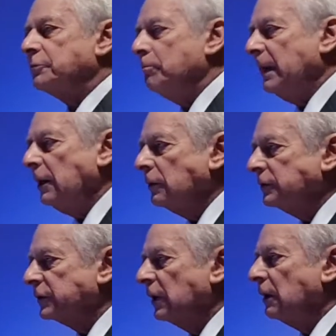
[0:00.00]

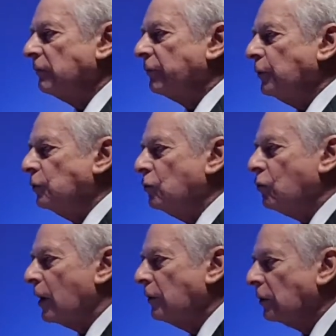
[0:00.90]
Billions, for you
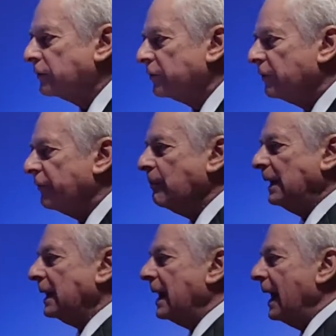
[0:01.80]
who are not
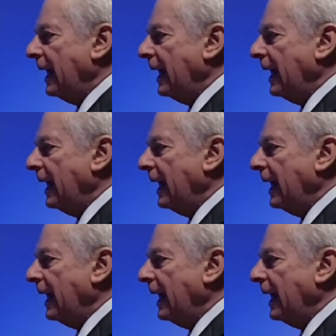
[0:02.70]
familiar,